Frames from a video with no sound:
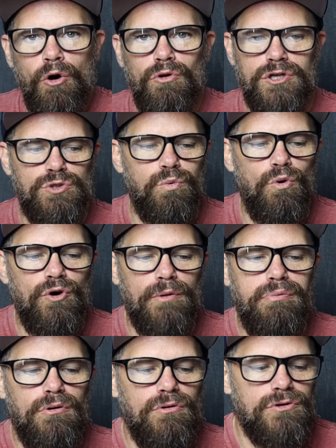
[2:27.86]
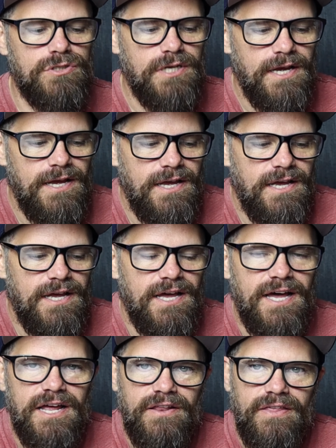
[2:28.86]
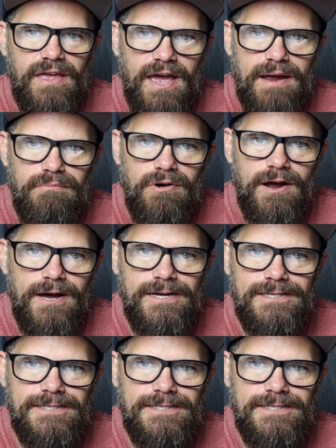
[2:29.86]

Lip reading: all this water pours out of the camera.